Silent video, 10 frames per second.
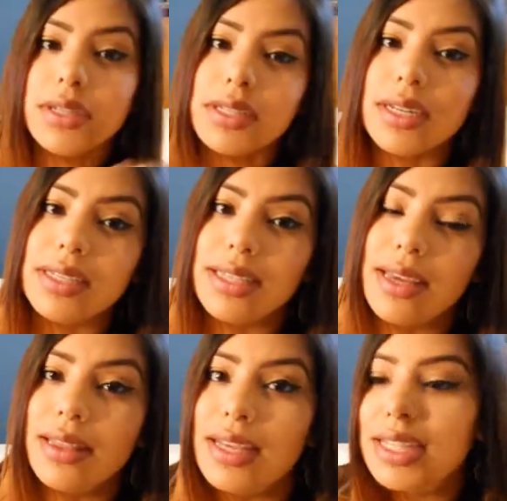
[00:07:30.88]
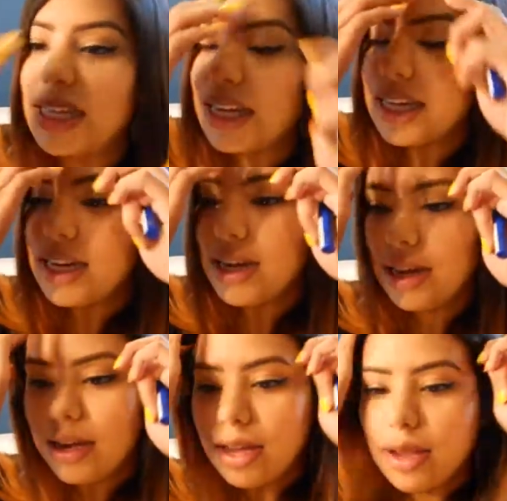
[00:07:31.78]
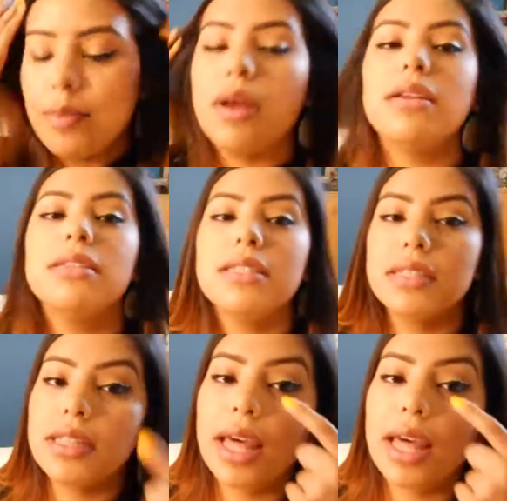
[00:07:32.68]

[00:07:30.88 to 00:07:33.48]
We're just going to take this and just